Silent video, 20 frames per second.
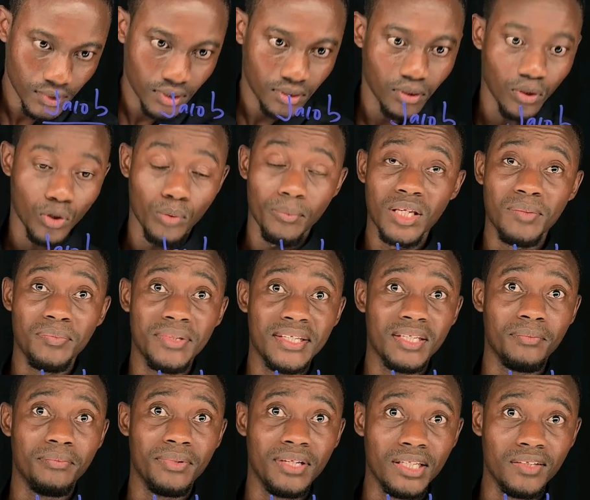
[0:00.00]
Or maybe
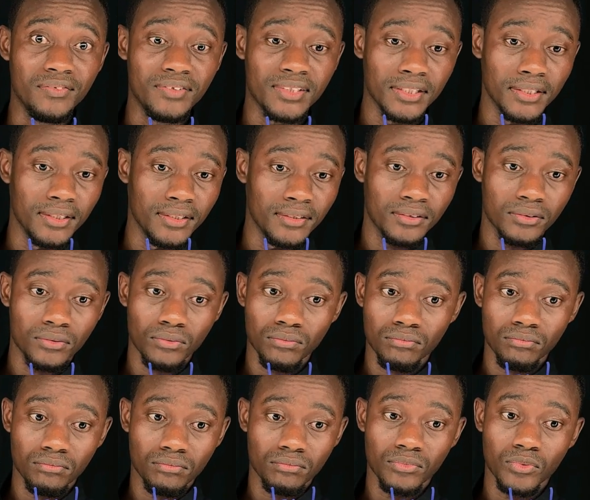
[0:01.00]
he believes he is
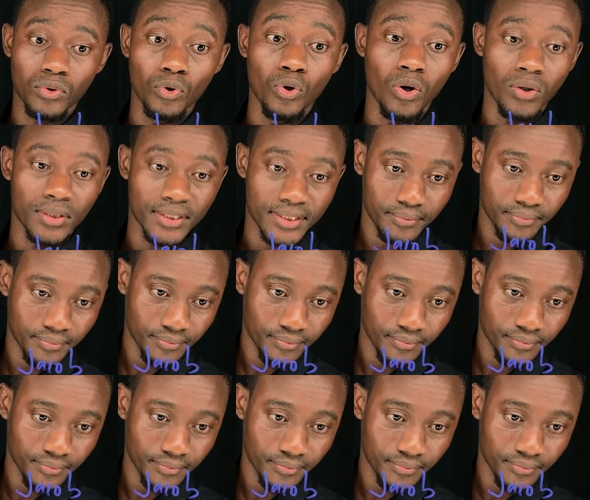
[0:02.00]
God.